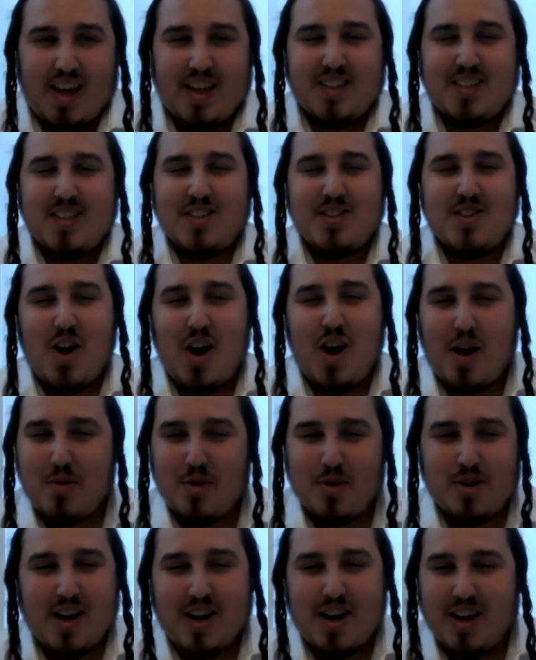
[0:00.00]
And he says, "No, I'm
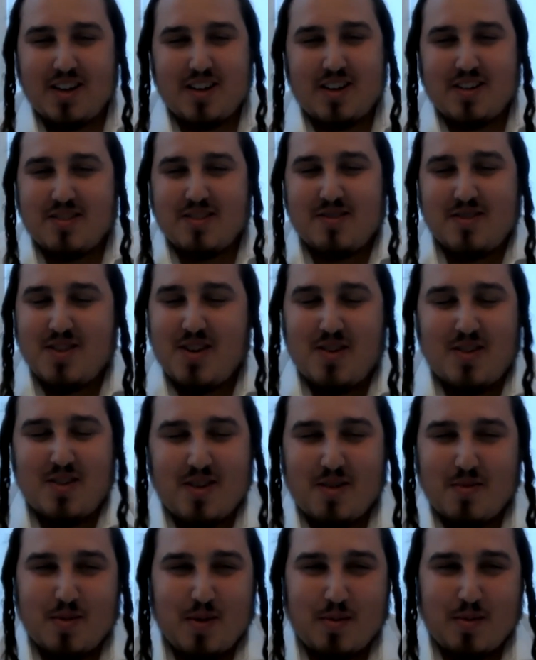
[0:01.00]
okay.
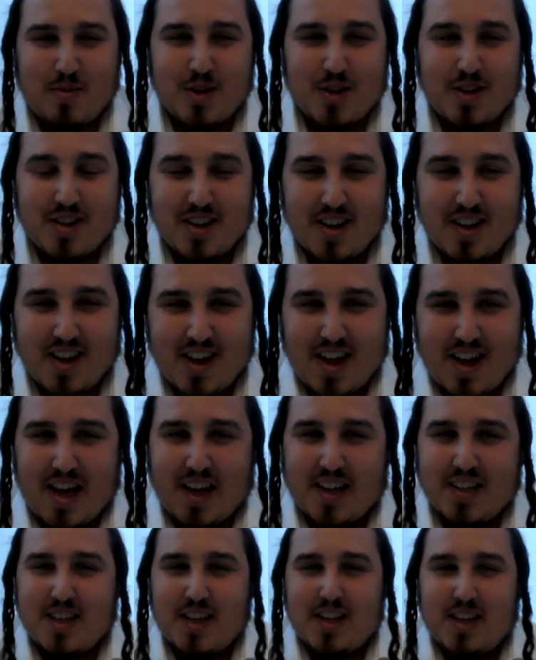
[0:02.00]
I'm good."
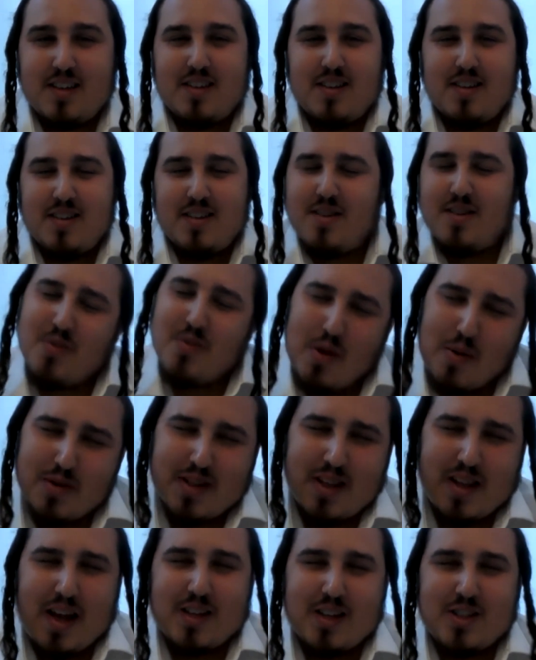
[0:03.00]
I said, "When
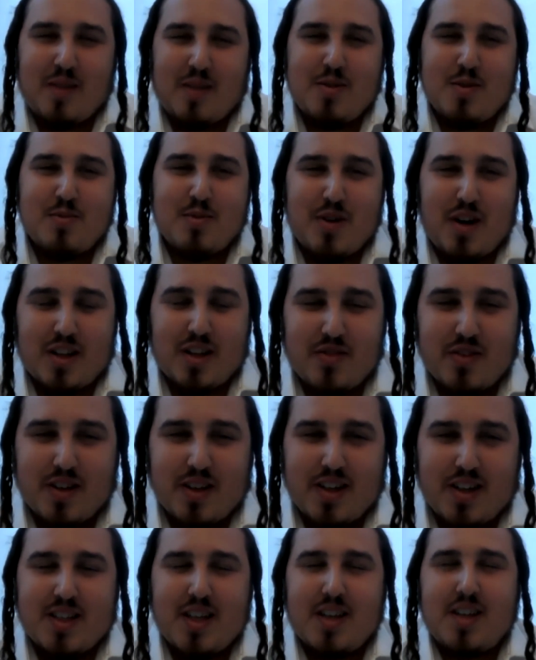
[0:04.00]
was the last time you put on
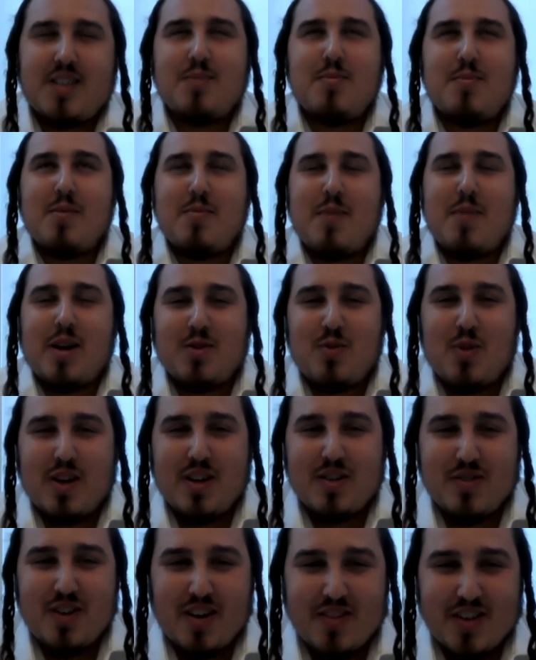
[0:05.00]
tefillin?" He said, "It's been about
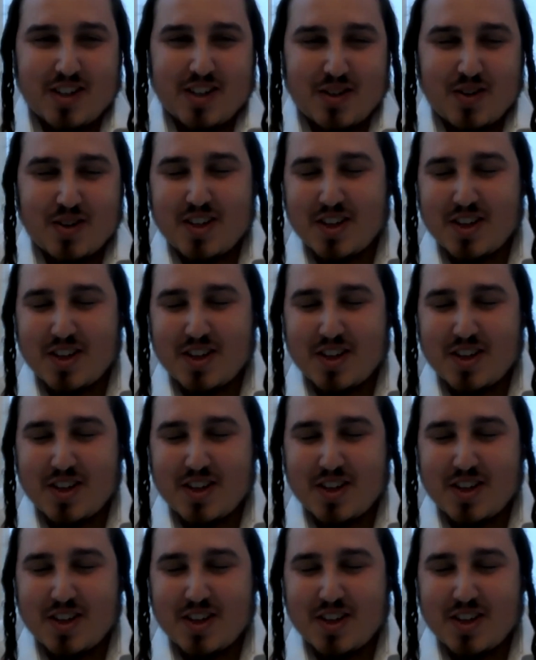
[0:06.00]
25 years ago."